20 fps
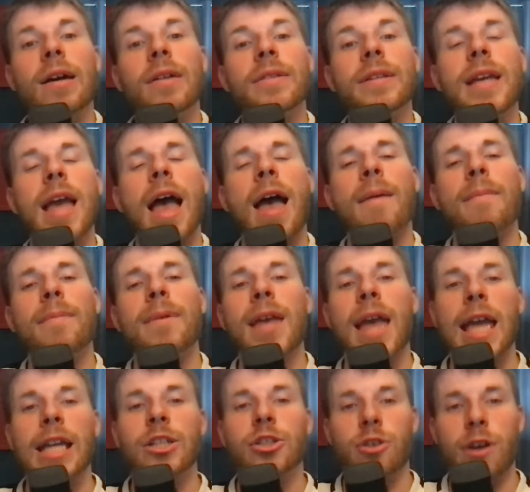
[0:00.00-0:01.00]
The N B
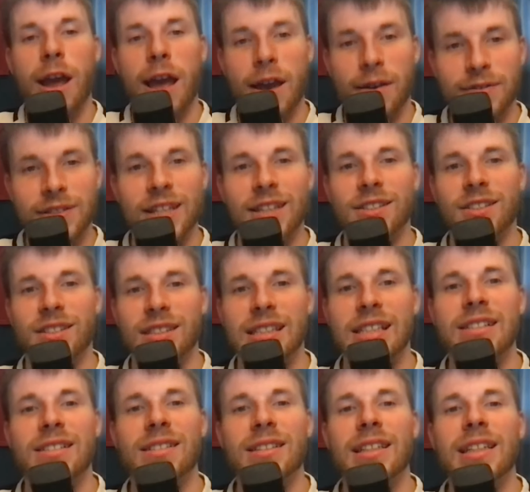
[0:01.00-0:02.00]
A draft is
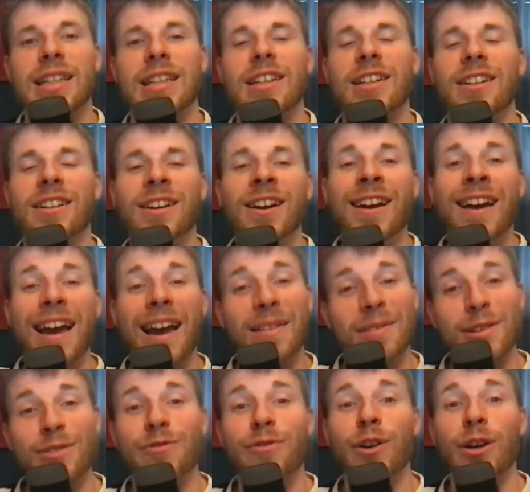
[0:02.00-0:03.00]
nearly here, and
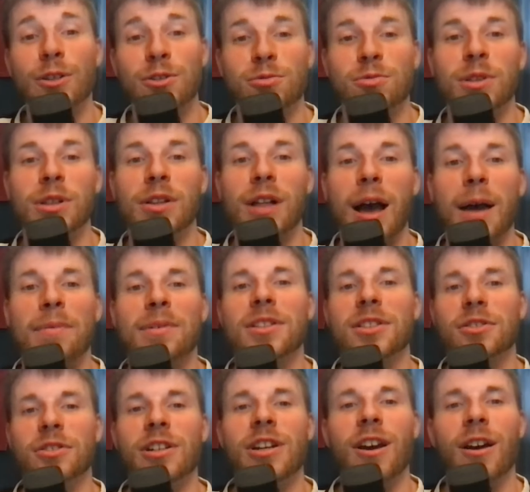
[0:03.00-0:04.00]
the first real
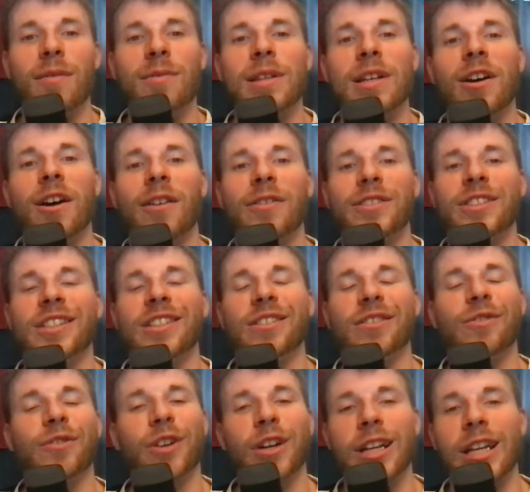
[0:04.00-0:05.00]
opportunity of the offseason
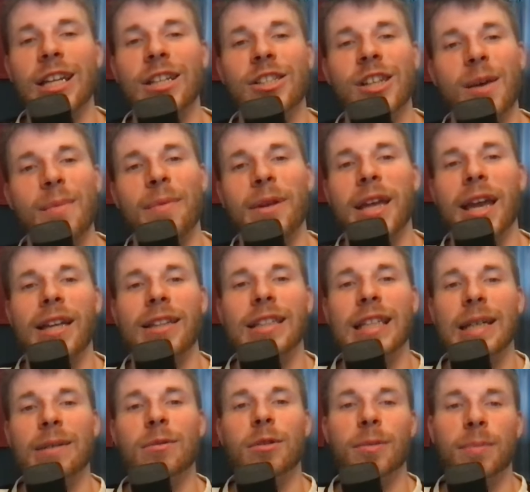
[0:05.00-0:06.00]
for each N B A
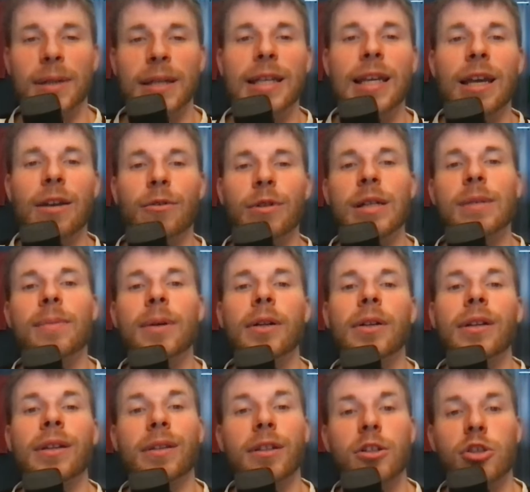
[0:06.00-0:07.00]
team to begin
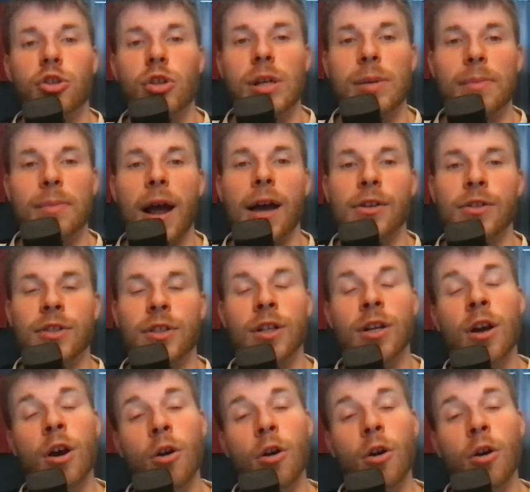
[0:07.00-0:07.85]
rebuilding their dream roster